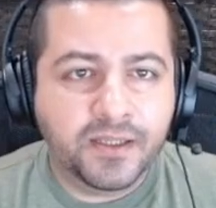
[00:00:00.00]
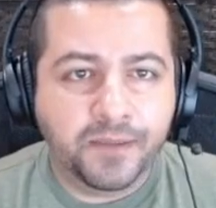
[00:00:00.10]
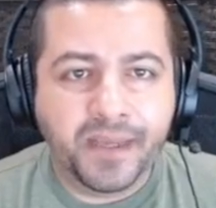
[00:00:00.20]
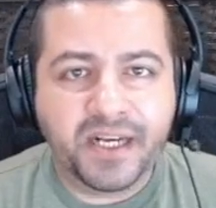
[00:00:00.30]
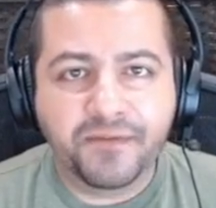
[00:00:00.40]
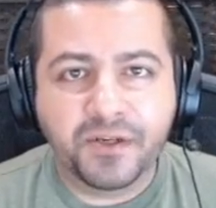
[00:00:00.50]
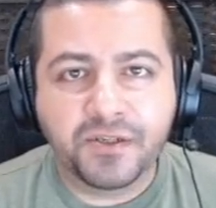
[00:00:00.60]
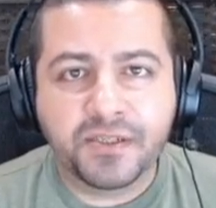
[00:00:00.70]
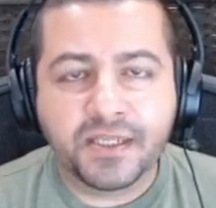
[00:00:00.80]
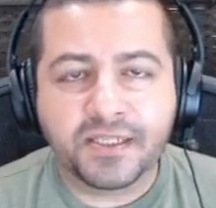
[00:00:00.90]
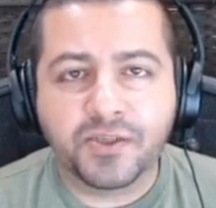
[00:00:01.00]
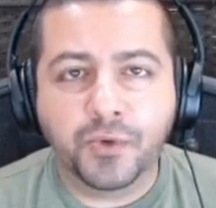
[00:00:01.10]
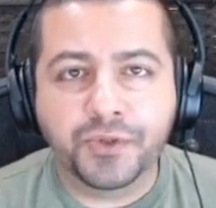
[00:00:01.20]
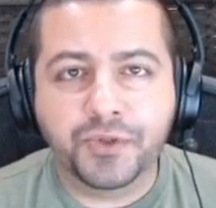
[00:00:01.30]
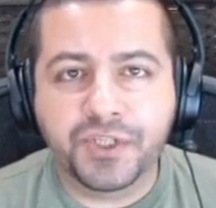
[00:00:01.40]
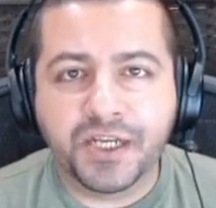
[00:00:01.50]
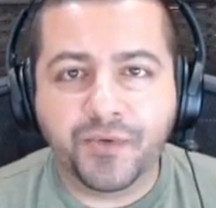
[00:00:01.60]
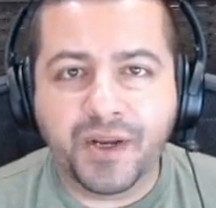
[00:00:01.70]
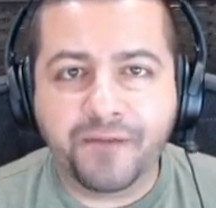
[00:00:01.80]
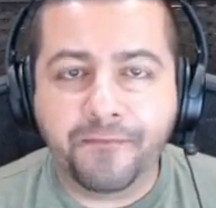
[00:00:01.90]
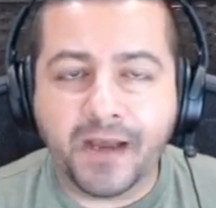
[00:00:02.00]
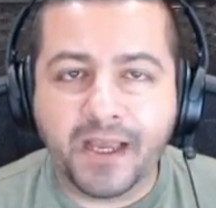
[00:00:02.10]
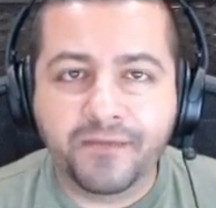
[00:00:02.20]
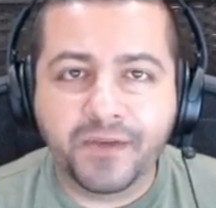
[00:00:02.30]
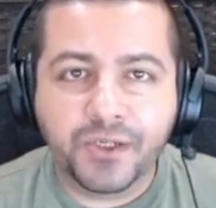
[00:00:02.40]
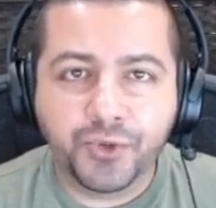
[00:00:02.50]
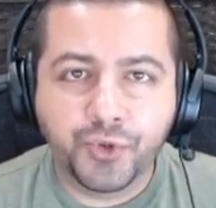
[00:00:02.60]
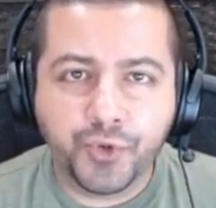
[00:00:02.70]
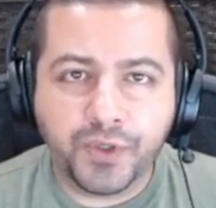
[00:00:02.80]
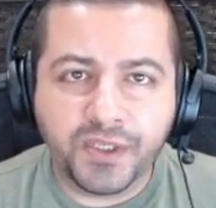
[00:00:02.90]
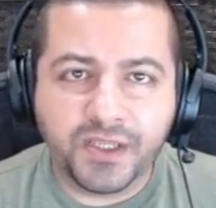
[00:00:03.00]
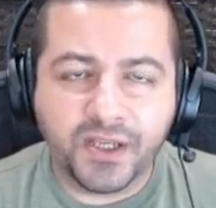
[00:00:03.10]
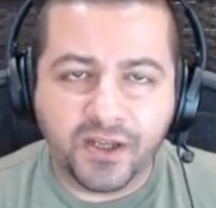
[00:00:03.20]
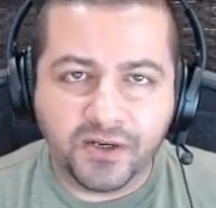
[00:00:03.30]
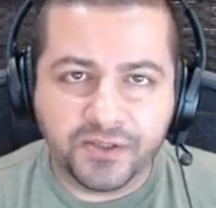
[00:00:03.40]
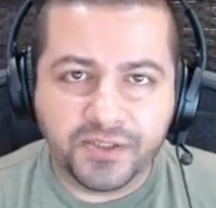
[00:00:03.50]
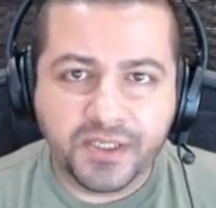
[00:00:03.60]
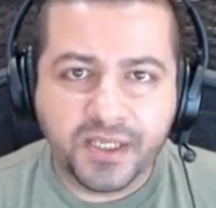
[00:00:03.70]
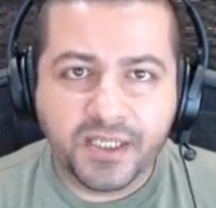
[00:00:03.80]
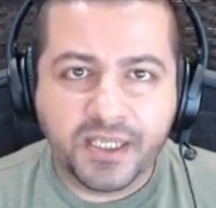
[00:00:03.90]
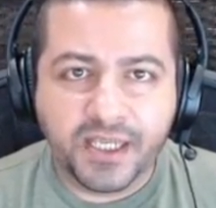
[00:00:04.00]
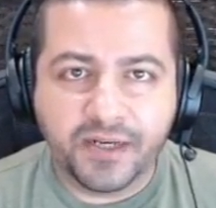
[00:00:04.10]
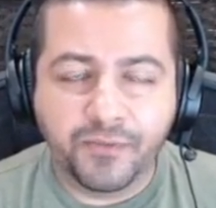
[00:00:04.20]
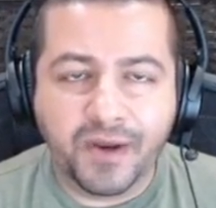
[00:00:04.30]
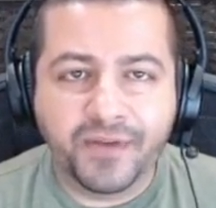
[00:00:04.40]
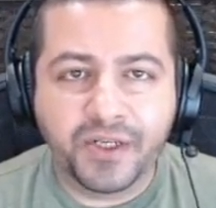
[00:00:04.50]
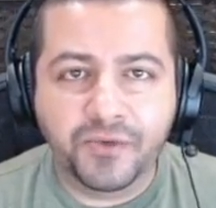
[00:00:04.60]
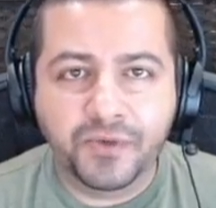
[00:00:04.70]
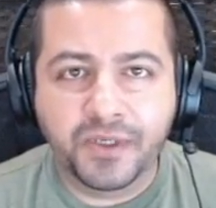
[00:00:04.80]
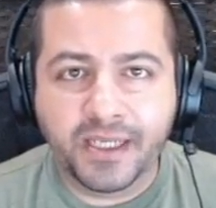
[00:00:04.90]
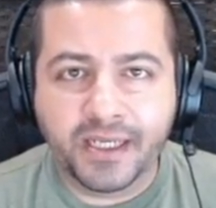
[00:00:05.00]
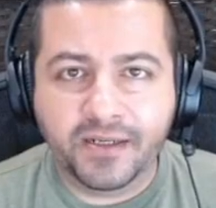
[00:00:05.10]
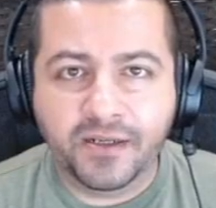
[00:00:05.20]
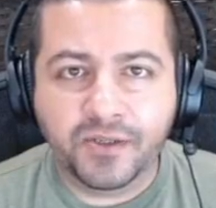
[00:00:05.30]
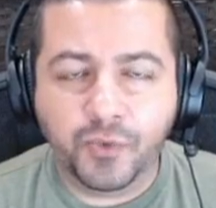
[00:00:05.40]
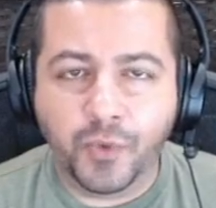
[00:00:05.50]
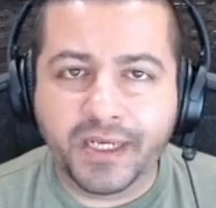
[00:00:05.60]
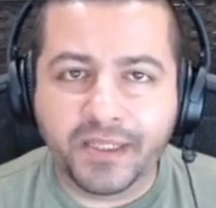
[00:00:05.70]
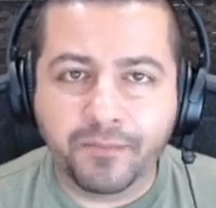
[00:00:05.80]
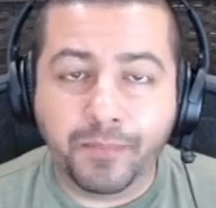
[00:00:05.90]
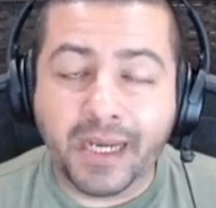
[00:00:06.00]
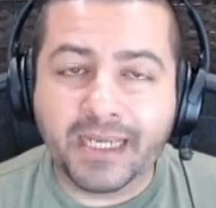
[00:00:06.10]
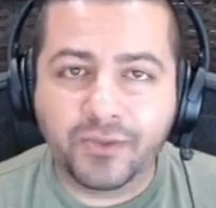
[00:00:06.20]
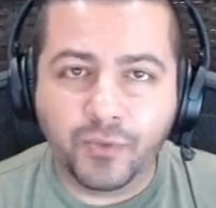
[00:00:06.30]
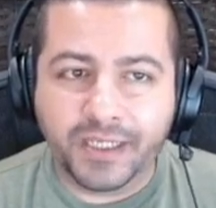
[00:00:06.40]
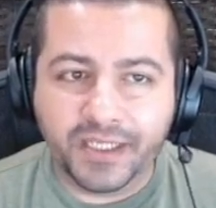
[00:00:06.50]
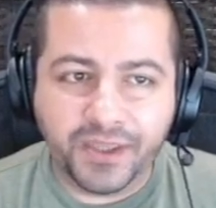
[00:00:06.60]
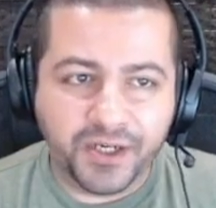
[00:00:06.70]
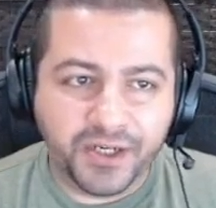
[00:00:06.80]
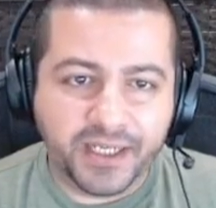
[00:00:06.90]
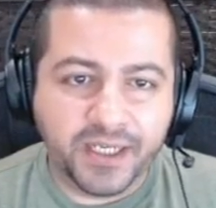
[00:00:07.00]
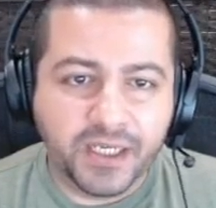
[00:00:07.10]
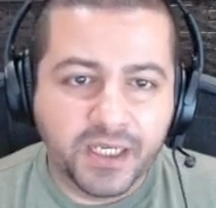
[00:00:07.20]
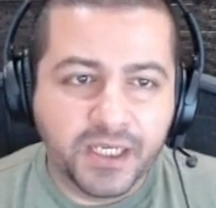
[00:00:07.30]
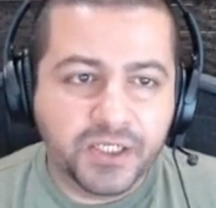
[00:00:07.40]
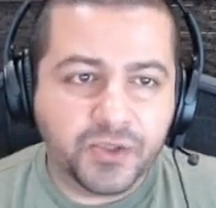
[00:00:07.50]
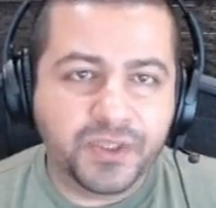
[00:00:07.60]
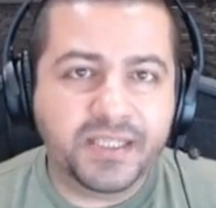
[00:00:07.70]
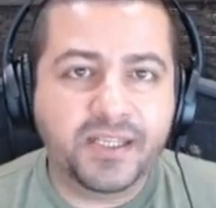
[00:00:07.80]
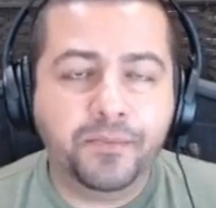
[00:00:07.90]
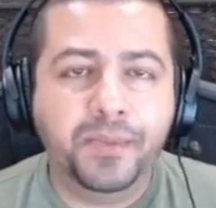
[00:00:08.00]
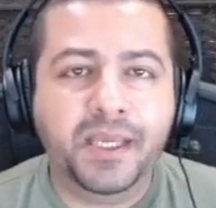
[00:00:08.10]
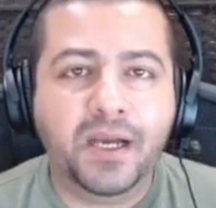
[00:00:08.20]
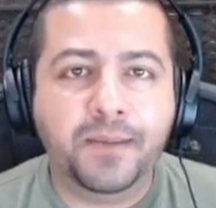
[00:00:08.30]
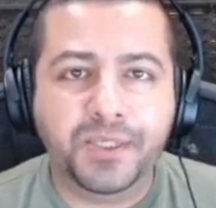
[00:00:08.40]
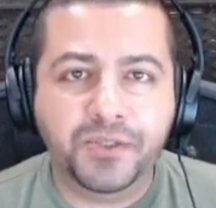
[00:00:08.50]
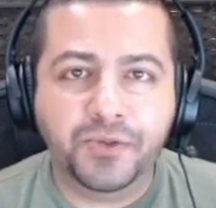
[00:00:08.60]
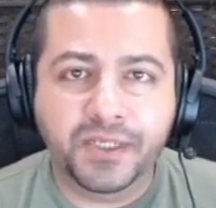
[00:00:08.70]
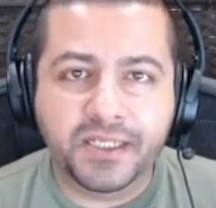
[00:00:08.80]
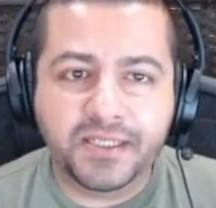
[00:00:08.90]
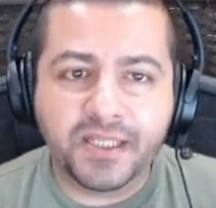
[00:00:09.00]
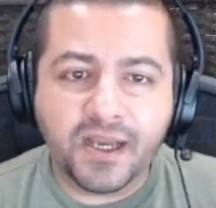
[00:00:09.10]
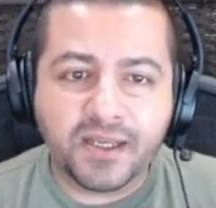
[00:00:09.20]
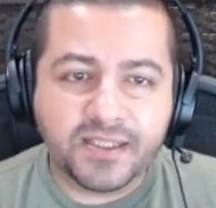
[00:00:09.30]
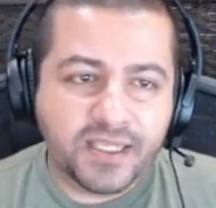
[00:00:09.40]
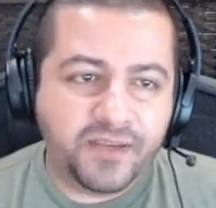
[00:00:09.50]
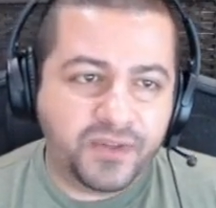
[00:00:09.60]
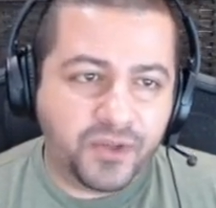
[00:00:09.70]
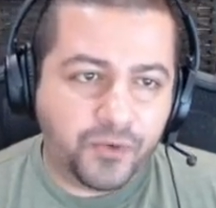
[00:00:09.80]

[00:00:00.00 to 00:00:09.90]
metaverse is going to generate $5 trillion in revenue by 2030. So these are big opportunity stocks, even though